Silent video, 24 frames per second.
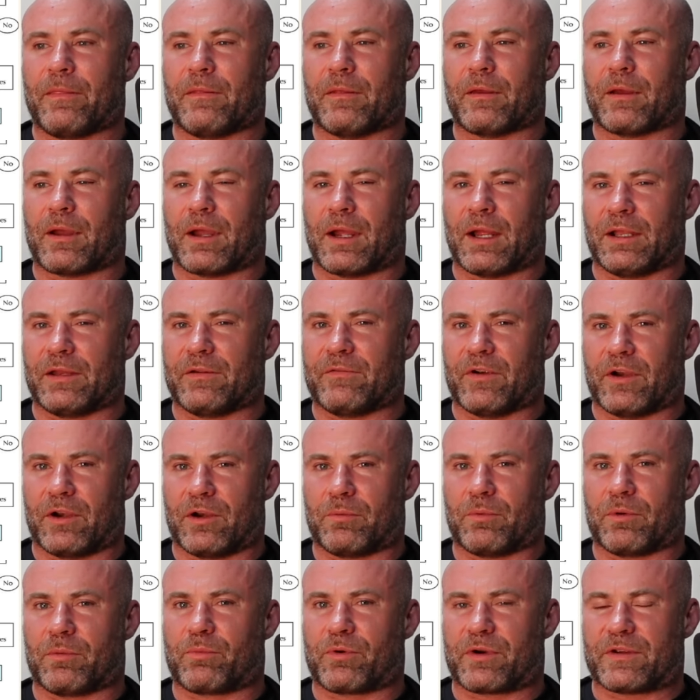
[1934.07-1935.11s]
highly
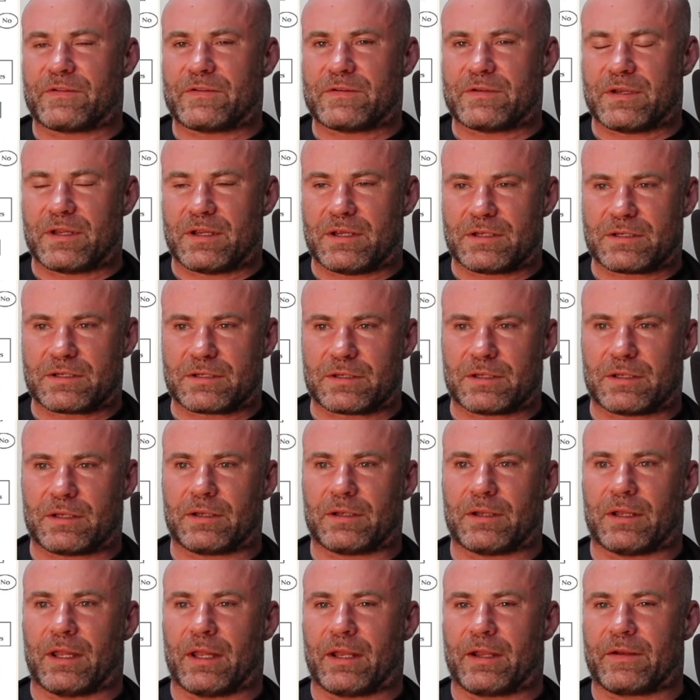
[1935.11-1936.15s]
variable
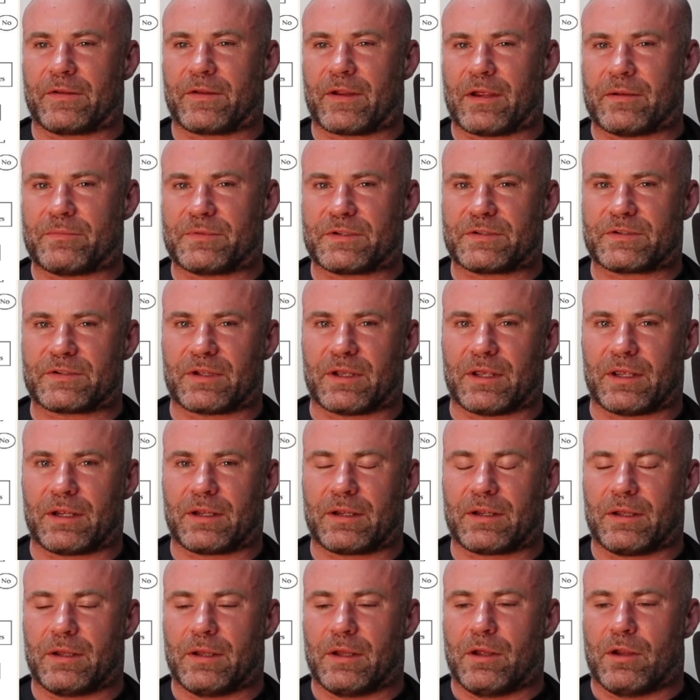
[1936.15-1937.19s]
presentation. A lot of times it's
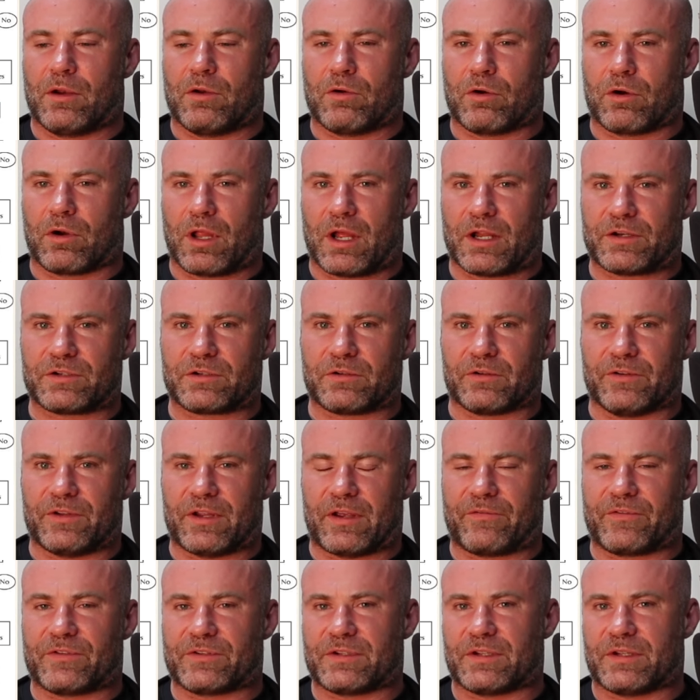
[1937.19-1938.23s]
like neurological
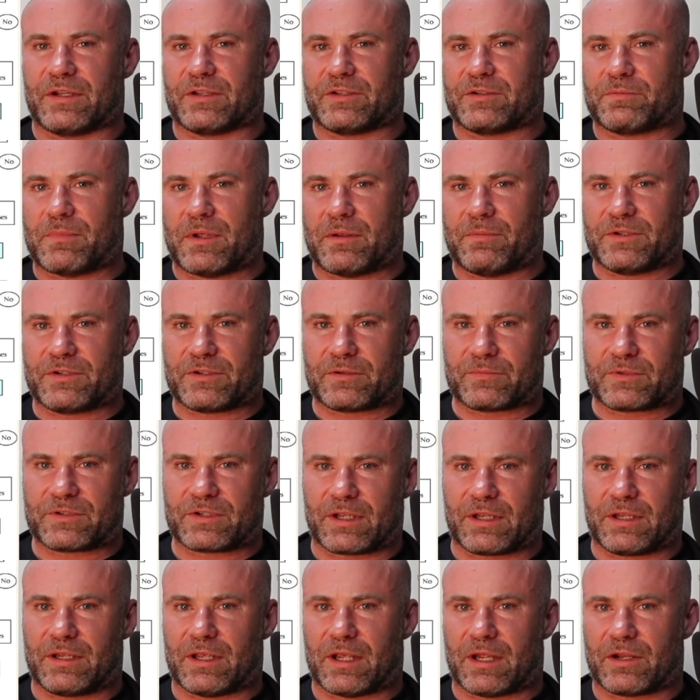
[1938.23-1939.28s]
deficits, maybe some
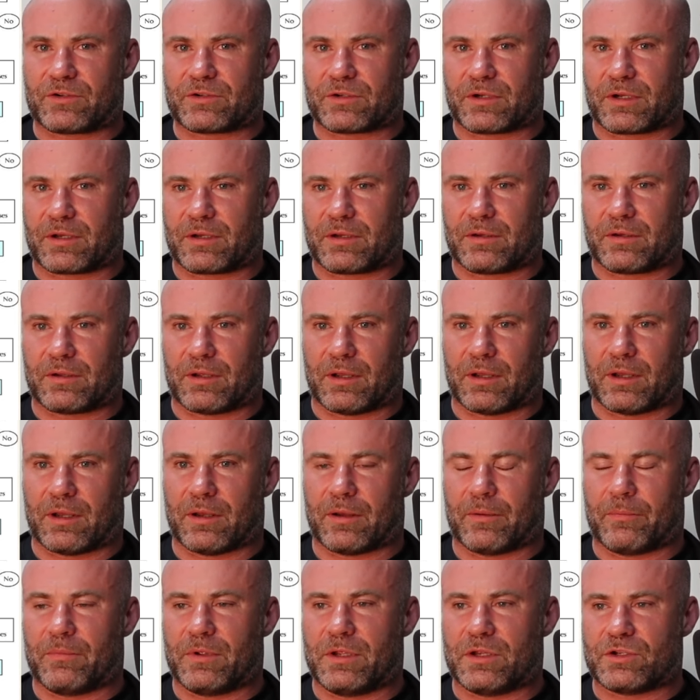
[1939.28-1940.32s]
psychiatric
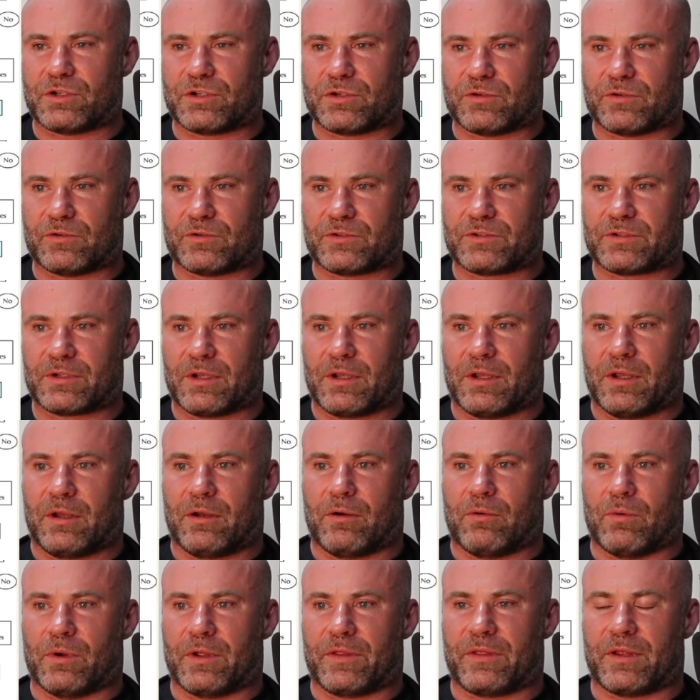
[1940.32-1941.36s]
issues
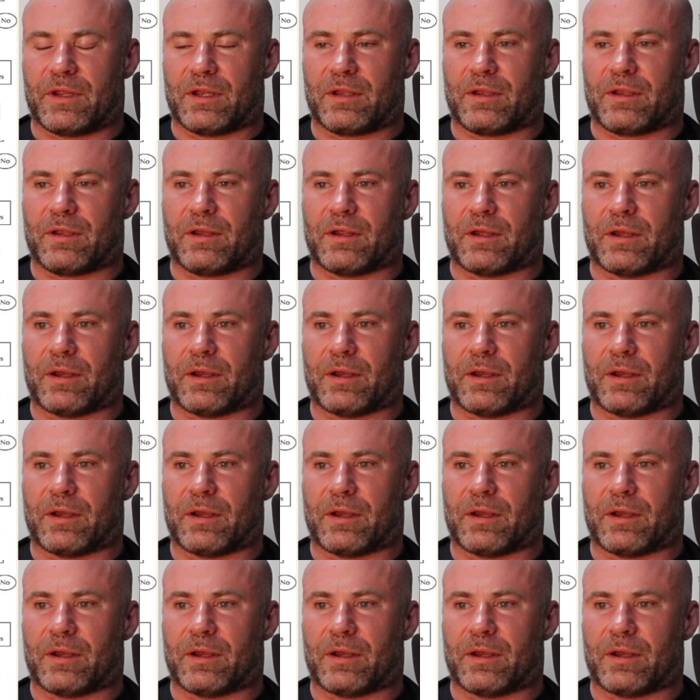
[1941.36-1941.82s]
with it,